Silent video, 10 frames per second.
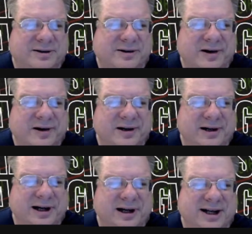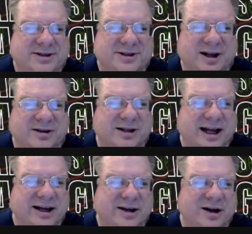And that's
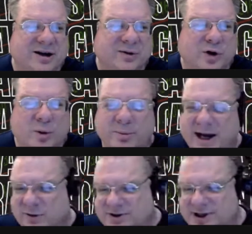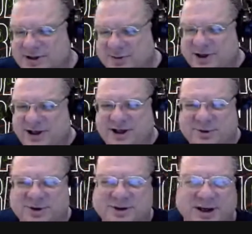Allegro Microsystems.
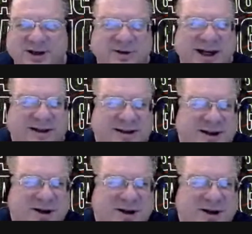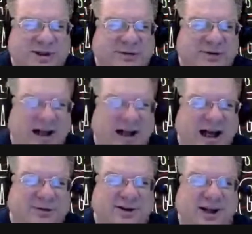Interesting. Okay. Well, I
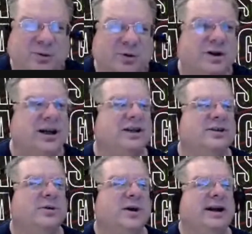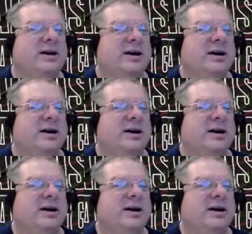definitely think we're looking in the right area